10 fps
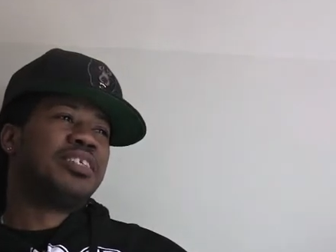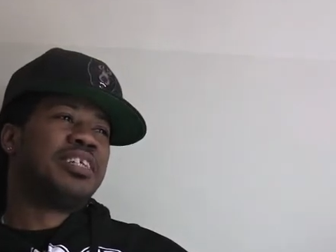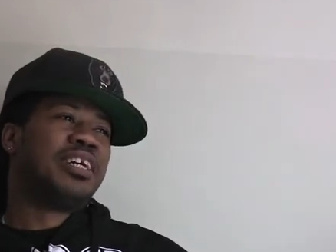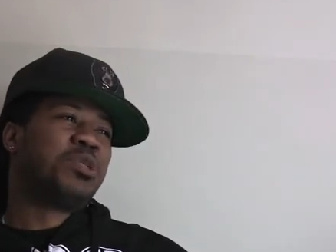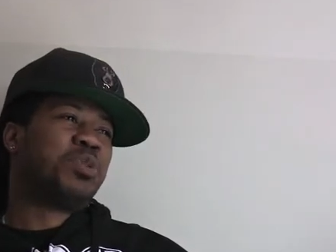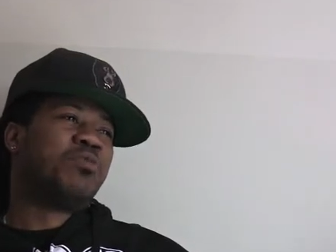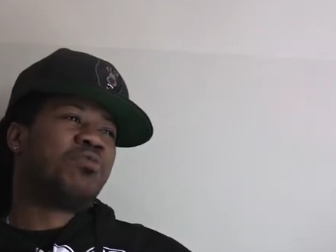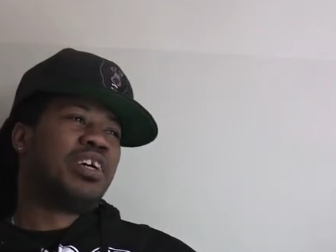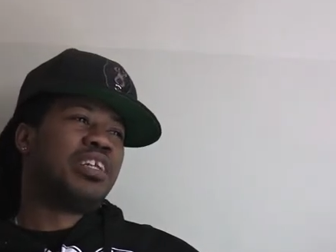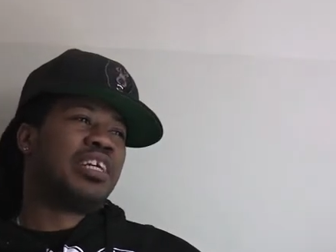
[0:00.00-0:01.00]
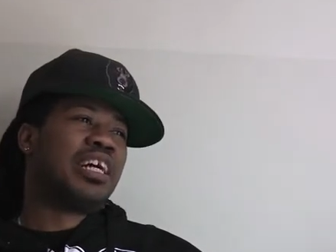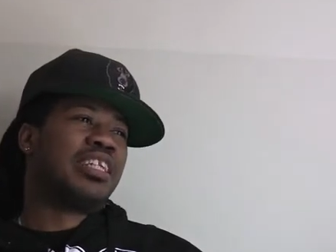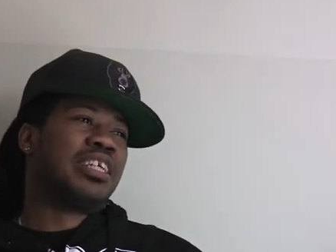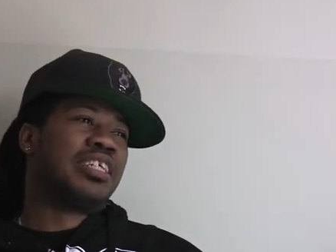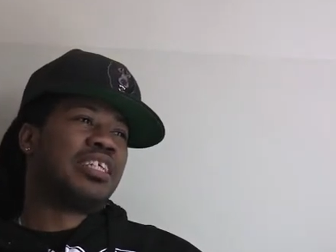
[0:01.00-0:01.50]
And I'll speak frankly, I
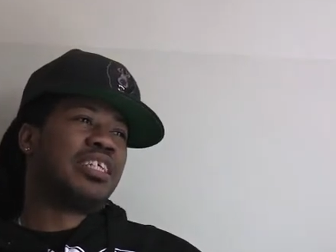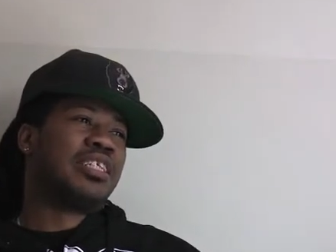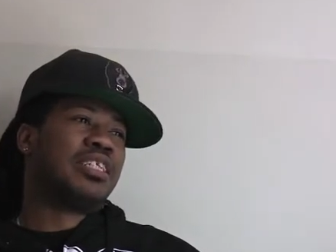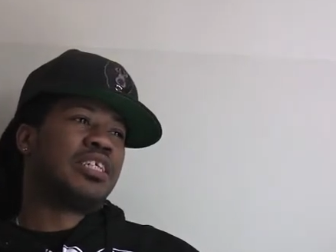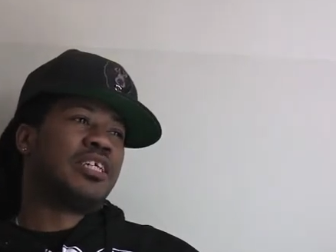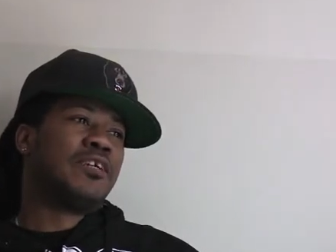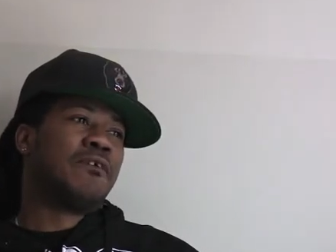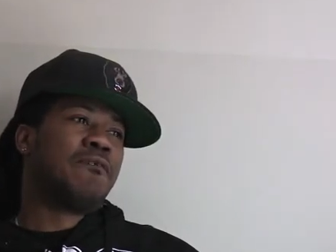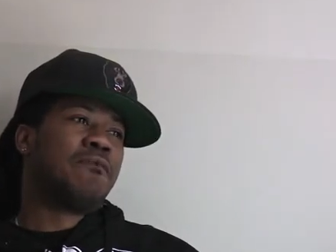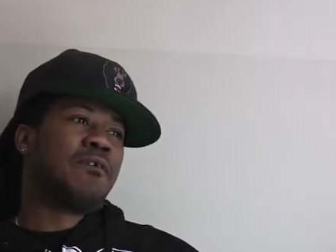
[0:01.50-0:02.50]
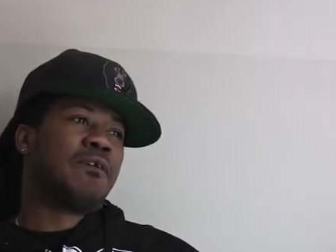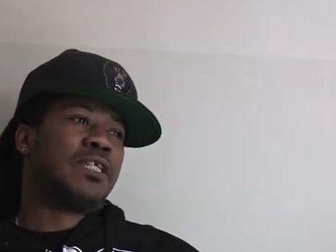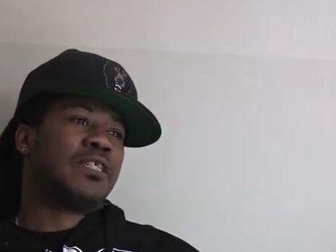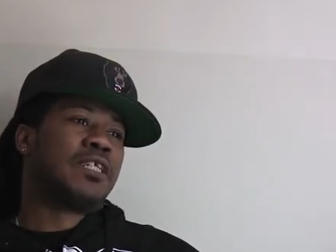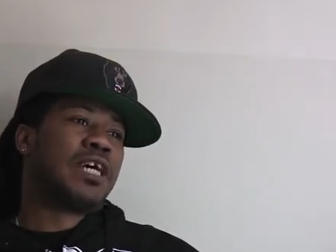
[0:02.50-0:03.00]
think that, you know,
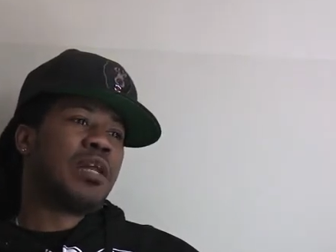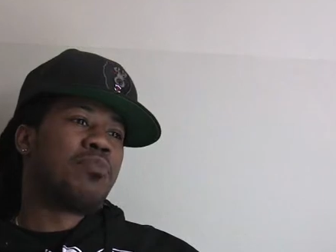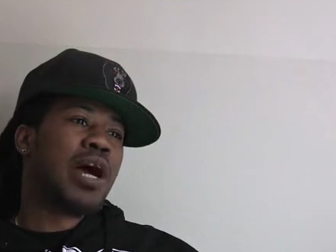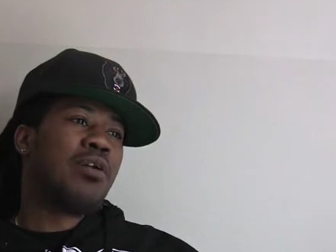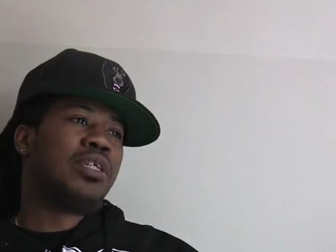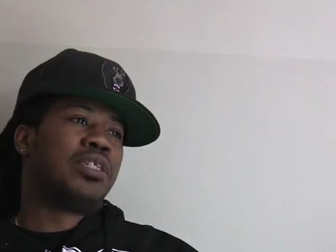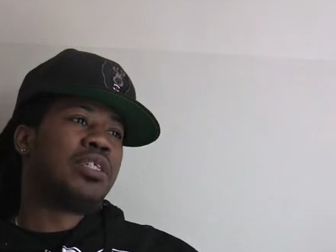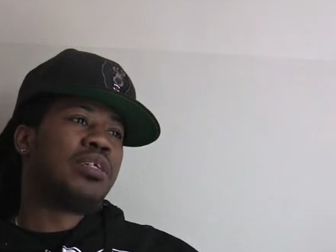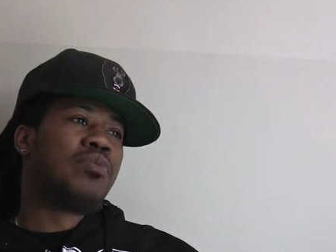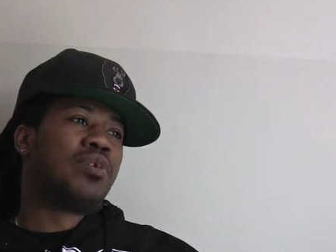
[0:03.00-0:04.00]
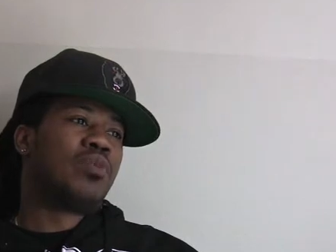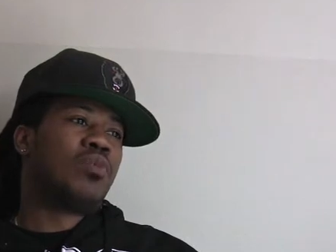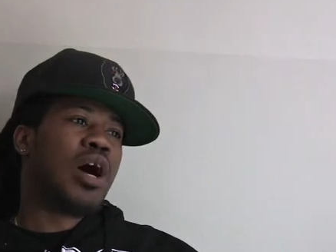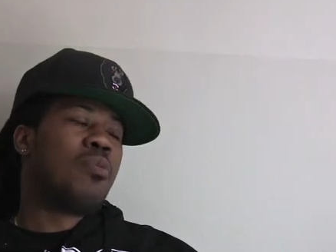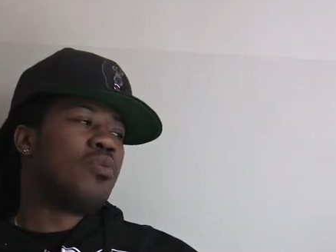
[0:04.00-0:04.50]
it's just a lot of piracy and
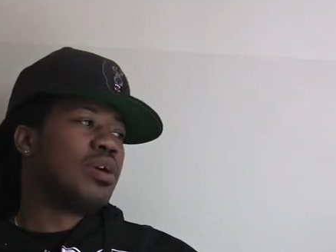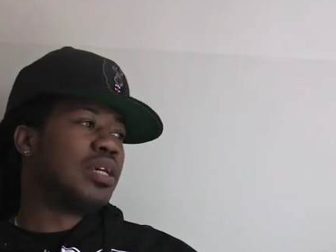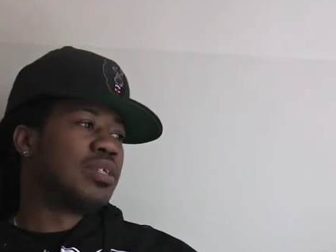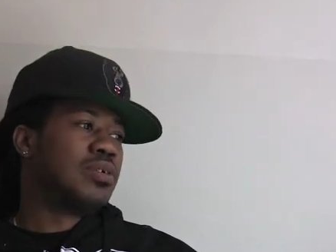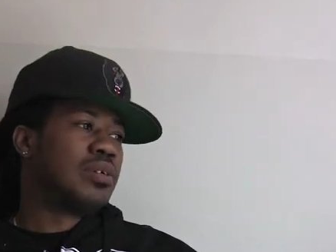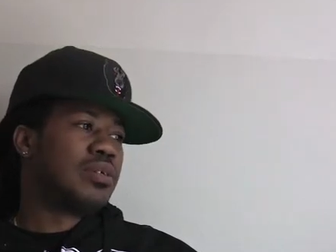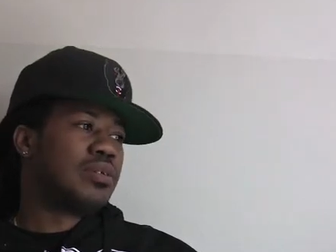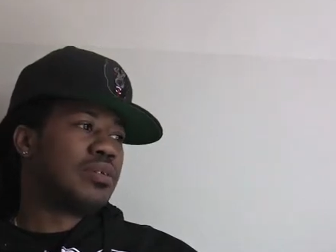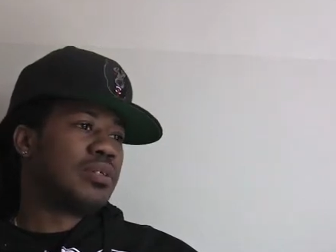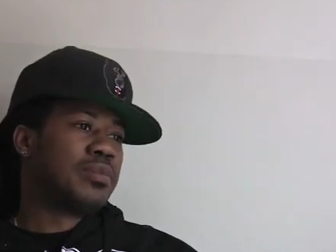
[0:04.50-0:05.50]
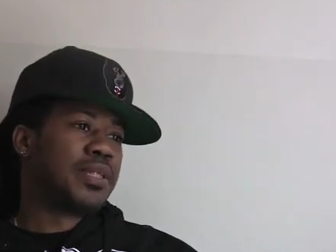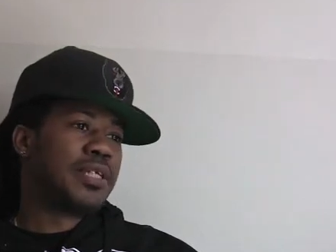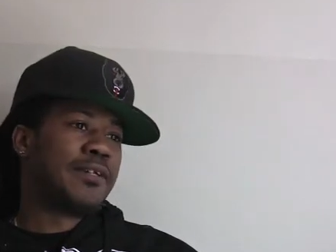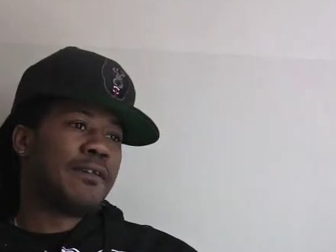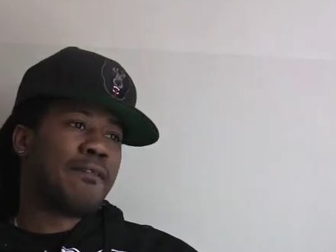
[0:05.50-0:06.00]
robbery that's going on, you know what I'm
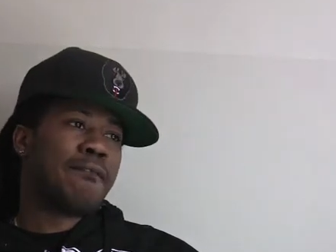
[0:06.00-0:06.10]
saying?